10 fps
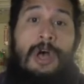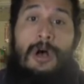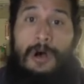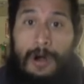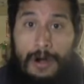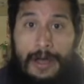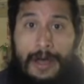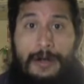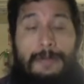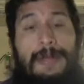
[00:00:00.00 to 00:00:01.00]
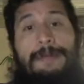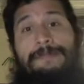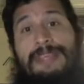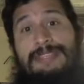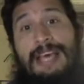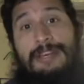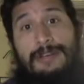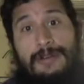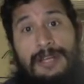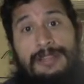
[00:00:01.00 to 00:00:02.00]
Our hope is that
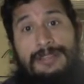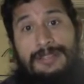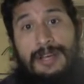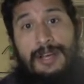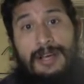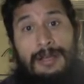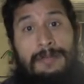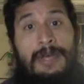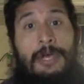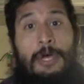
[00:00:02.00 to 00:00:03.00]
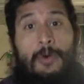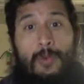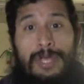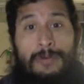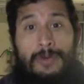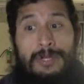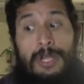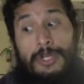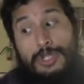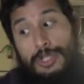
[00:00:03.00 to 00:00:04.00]
during this time, we would
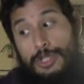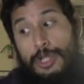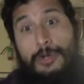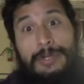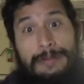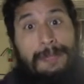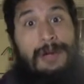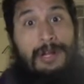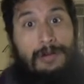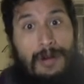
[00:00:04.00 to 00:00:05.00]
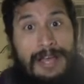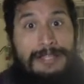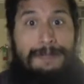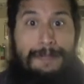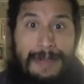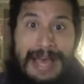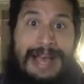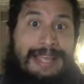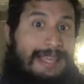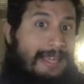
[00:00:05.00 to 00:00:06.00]
slowly progress
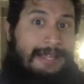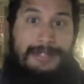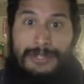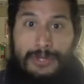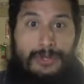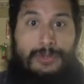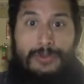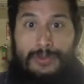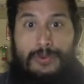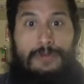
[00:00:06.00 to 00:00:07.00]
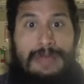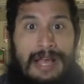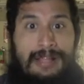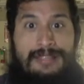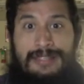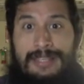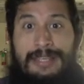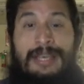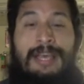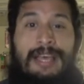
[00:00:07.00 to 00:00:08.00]
back into normalcy.